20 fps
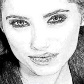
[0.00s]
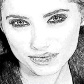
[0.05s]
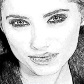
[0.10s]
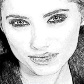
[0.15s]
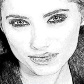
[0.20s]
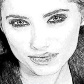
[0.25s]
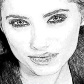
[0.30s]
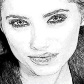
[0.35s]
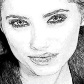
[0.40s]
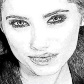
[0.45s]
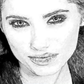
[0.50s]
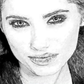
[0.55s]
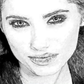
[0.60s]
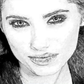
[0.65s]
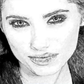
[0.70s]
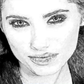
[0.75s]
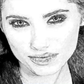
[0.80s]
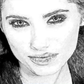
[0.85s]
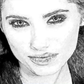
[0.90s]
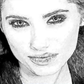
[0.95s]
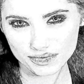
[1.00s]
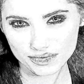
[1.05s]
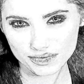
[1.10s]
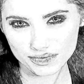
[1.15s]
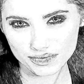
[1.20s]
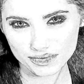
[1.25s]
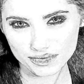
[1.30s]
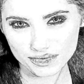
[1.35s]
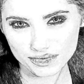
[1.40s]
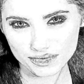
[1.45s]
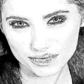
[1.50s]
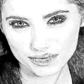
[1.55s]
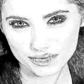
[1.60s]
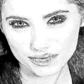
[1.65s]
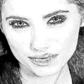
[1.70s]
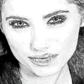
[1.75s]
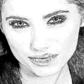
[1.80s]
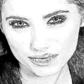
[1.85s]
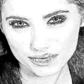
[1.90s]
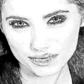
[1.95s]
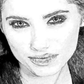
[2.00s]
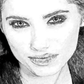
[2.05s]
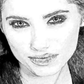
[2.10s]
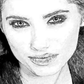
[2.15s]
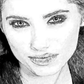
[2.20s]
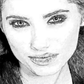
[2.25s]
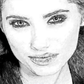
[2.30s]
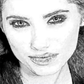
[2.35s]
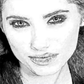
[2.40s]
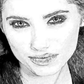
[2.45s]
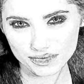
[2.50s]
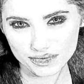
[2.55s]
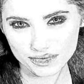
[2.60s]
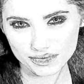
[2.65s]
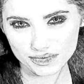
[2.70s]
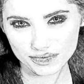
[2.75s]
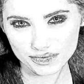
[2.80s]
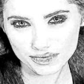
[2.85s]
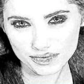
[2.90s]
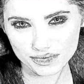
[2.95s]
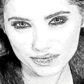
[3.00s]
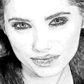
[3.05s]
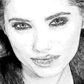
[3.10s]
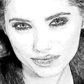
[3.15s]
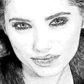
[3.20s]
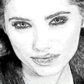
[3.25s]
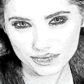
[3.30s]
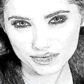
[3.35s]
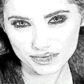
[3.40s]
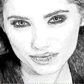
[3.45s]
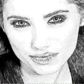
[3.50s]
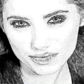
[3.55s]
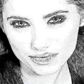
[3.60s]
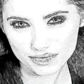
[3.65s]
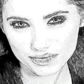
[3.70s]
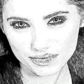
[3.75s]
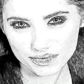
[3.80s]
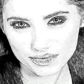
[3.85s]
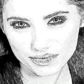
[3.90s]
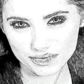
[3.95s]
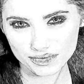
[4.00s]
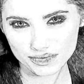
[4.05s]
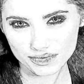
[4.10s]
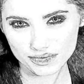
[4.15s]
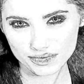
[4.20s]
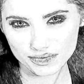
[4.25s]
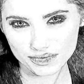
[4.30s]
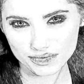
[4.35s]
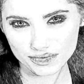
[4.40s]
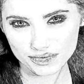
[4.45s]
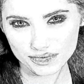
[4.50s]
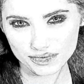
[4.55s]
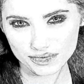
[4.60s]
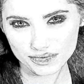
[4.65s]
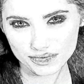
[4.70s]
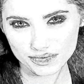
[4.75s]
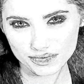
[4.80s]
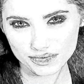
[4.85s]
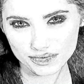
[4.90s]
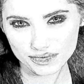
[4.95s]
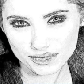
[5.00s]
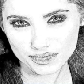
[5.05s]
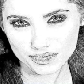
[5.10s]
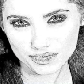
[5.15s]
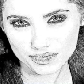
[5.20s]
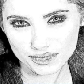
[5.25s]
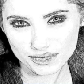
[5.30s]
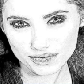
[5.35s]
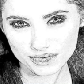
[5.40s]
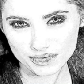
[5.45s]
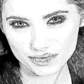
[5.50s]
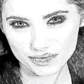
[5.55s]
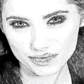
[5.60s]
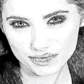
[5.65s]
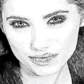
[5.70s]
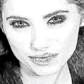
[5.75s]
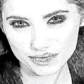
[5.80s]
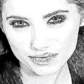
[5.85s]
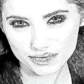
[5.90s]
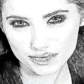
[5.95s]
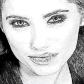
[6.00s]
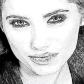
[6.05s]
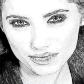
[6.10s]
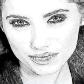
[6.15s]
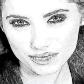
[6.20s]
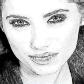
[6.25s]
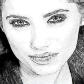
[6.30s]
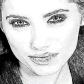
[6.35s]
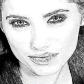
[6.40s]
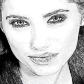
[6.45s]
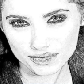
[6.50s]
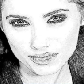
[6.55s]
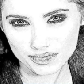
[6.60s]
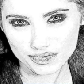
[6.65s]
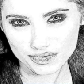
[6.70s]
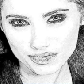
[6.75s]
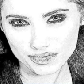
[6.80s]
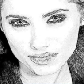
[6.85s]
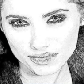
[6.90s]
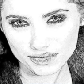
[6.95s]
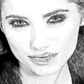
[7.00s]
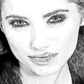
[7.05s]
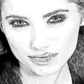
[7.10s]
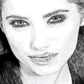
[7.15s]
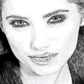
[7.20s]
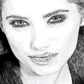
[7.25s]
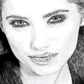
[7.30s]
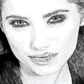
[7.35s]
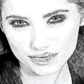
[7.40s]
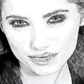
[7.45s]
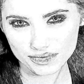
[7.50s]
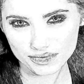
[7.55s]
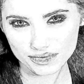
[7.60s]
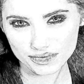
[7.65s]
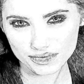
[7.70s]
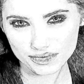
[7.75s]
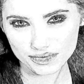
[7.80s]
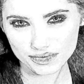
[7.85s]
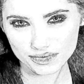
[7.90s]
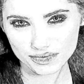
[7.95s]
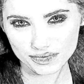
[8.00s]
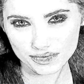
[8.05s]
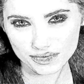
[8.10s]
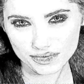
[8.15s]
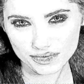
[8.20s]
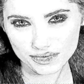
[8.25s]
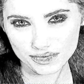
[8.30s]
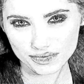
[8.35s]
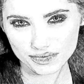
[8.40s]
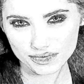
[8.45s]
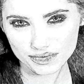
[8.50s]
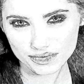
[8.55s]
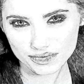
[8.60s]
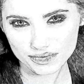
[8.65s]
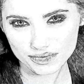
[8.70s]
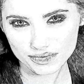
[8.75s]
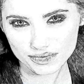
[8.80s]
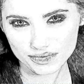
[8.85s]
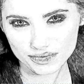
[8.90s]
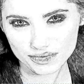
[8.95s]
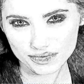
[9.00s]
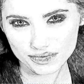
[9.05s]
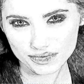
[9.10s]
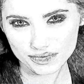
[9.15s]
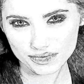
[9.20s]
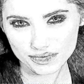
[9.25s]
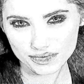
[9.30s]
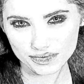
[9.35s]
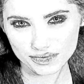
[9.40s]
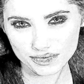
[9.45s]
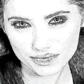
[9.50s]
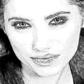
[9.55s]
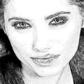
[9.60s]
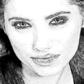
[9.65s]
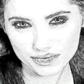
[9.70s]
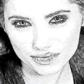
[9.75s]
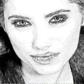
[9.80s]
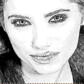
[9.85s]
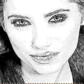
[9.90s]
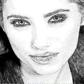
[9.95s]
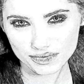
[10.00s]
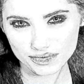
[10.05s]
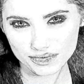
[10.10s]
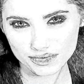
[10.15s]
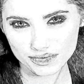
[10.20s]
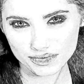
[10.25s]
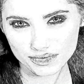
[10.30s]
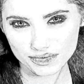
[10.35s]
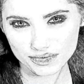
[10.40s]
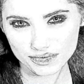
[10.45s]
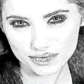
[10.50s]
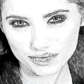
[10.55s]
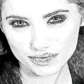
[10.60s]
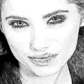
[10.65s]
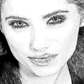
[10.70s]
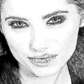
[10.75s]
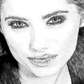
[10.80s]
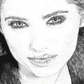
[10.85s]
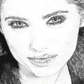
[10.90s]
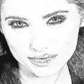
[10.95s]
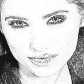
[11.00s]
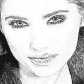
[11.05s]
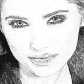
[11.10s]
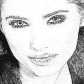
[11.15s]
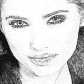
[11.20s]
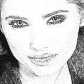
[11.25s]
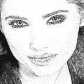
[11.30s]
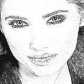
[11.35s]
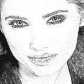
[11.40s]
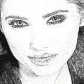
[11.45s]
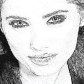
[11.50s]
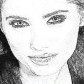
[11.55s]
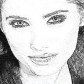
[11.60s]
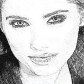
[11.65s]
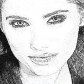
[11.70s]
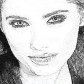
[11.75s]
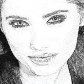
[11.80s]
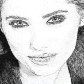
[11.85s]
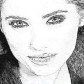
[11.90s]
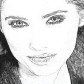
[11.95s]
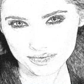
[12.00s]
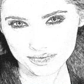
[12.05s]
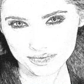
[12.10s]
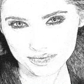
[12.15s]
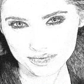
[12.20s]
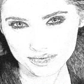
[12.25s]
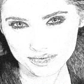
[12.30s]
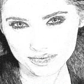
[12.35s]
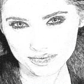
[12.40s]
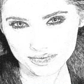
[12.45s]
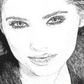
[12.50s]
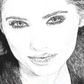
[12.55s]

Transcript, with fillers: Pretty feature packed this program but as you can see here you can add in text and also the canvas. This is going to allow you to change the the light area here like so